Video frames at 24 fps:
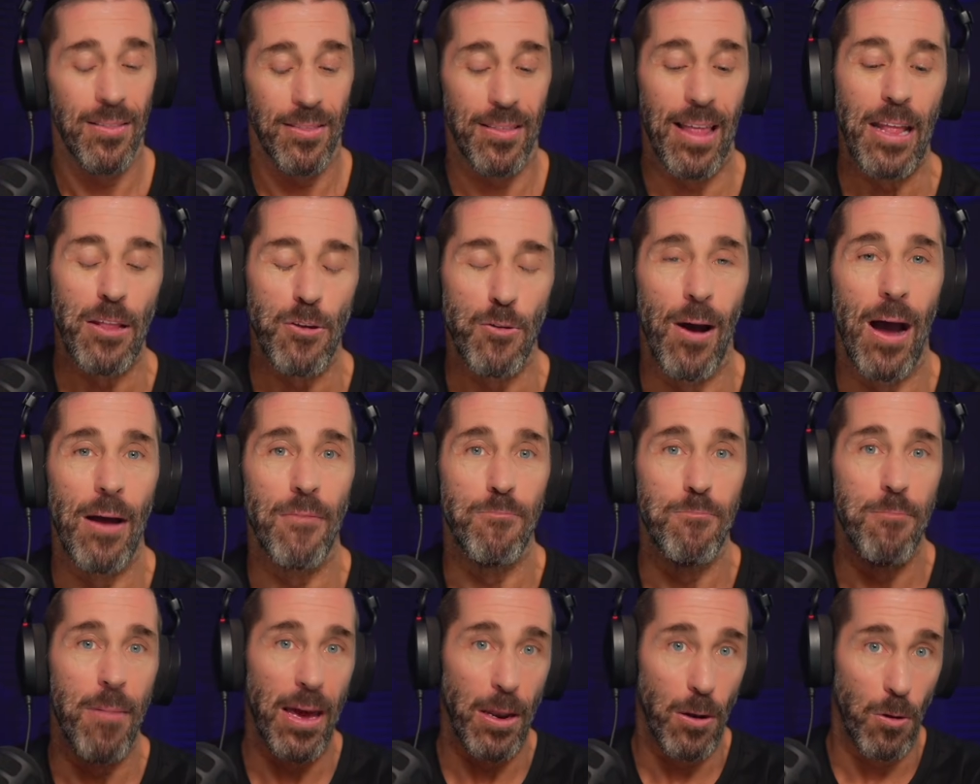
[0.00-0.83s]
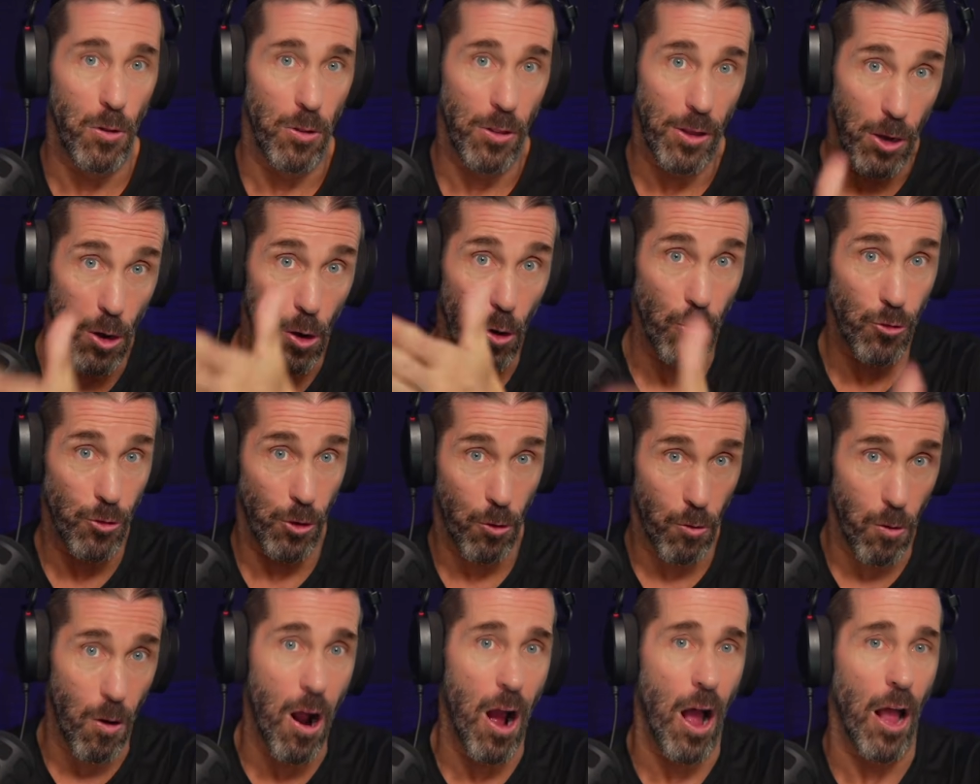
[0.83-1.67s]
Then you have metal that goes
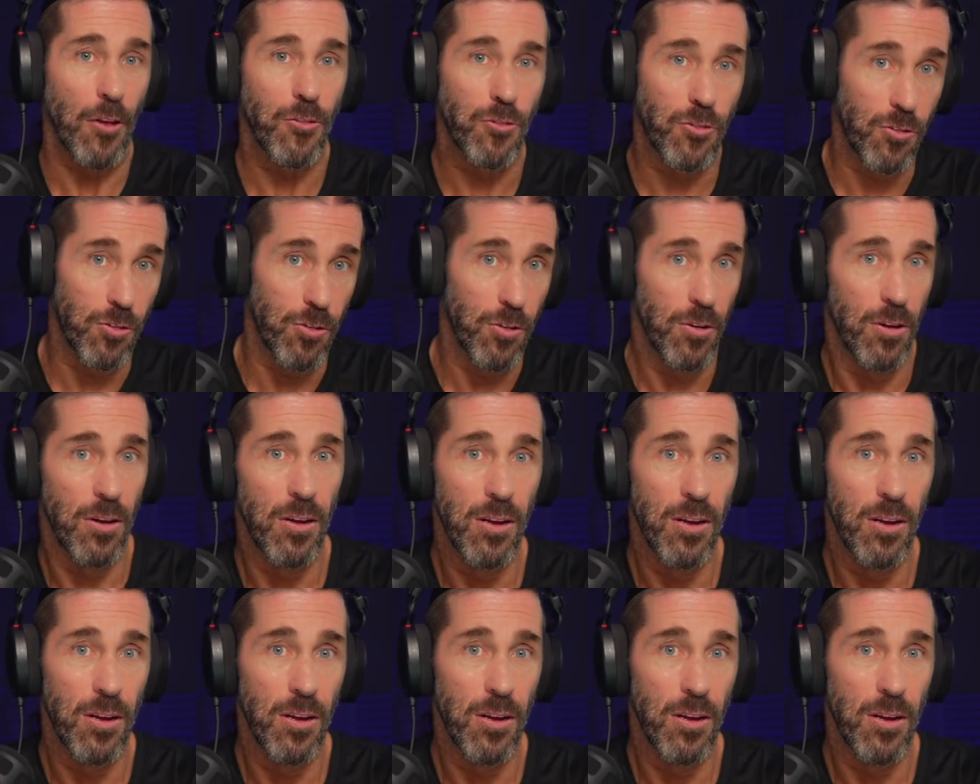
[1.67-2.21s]
across.